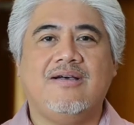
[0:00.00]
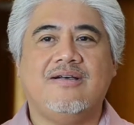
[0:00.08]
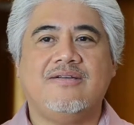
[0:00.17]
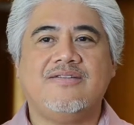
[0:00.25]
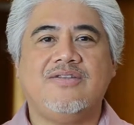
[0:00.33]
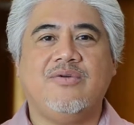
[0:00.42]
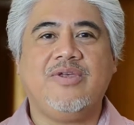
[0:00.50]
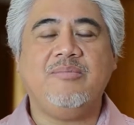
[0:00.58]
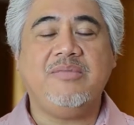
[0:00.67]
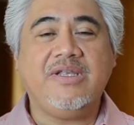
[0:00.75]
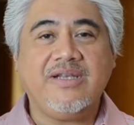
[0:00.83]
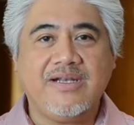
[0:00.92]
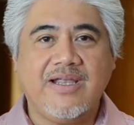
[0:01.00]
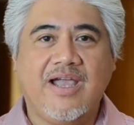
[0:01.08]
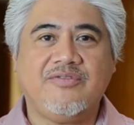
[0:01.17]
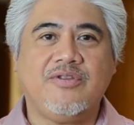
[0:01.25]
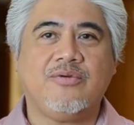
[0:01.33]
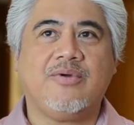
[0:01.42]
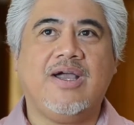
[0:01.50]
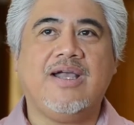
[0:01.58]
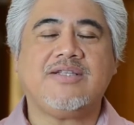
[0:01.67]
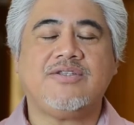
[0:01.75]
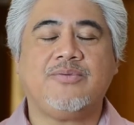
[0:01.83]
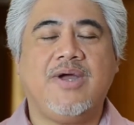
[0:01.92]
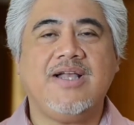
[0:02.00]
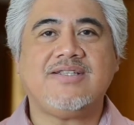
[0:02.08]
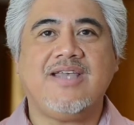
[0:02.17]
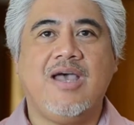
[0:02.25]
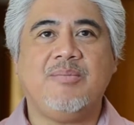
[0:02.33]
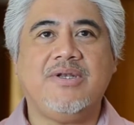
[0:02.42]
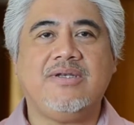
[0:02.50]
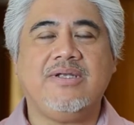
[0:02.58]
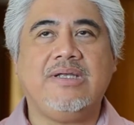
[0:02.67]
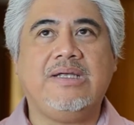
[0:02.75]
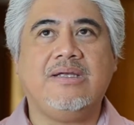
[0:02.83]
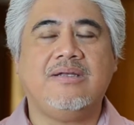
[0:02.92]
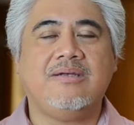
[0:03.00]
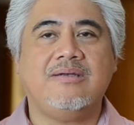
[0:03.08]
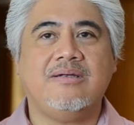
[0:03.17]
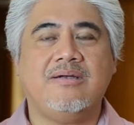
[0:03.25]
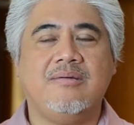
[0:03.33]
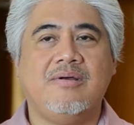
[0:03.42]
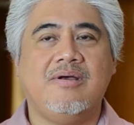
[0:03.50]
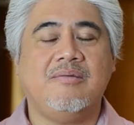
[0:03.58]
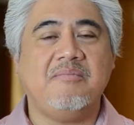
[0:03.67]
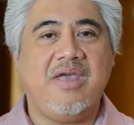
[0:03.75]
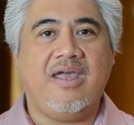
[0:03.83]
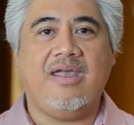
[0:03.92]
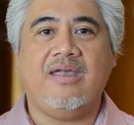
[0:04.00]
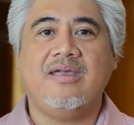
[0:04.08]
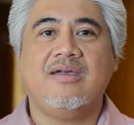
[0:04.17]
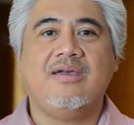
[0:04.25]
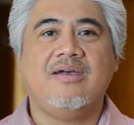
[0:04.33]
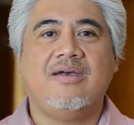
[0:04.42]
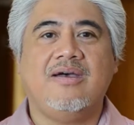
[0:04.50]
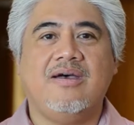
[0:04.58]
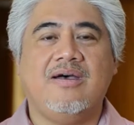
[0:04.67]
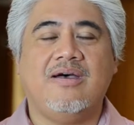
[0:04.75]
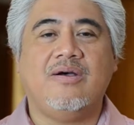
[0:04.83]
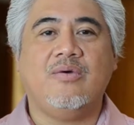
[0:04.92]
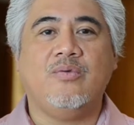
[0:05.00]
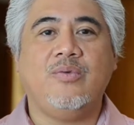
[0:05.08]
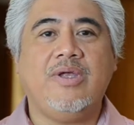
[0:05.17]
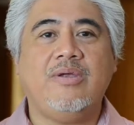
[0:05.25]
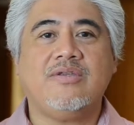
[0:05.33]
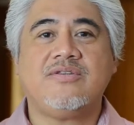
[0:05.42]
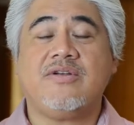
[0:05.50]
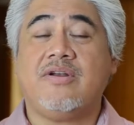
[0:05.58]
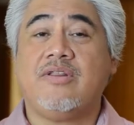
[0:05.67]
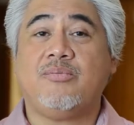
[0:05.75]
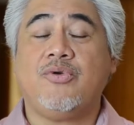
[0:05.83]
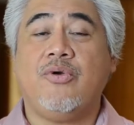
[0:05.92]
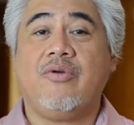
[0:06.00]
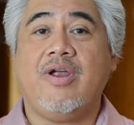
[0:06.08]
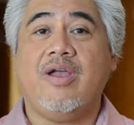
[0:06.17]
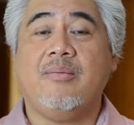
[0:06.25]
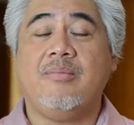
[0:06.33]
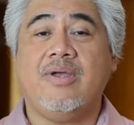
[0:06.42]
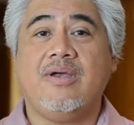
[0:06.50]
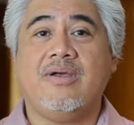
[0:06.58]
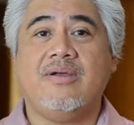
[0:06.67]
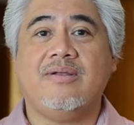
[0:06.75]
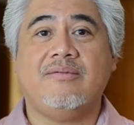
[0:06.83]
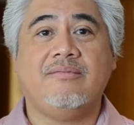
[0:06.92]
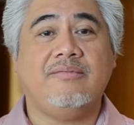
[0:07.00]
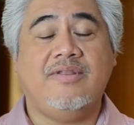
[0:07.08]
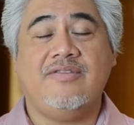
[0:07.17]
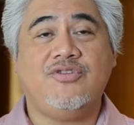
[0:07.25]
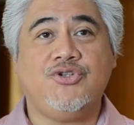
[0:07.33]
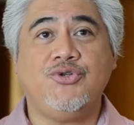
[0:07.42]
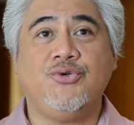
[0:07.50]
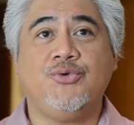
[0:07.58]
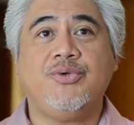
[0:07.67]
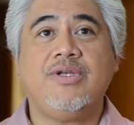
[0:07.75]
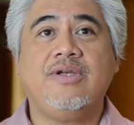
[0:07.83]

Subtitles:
So immediately after the riots happened in May. We started the program in June,